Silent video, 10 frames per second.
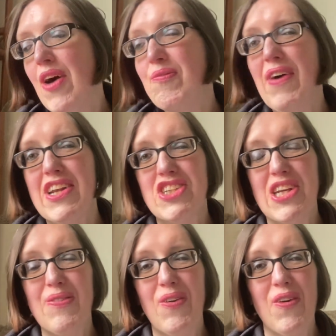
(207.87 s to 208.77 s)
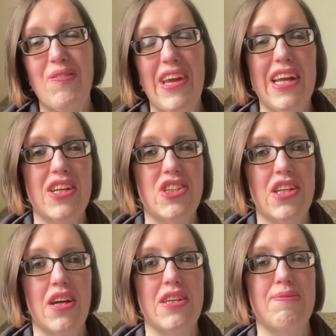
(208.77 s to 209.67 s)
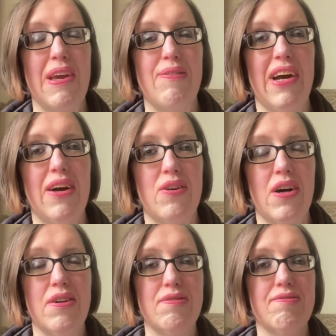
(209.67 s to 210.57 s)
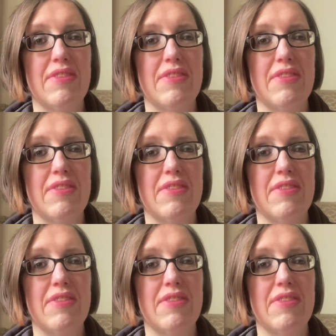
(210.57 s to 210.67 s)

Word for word: But she bought me, because she knows me and my alcohol,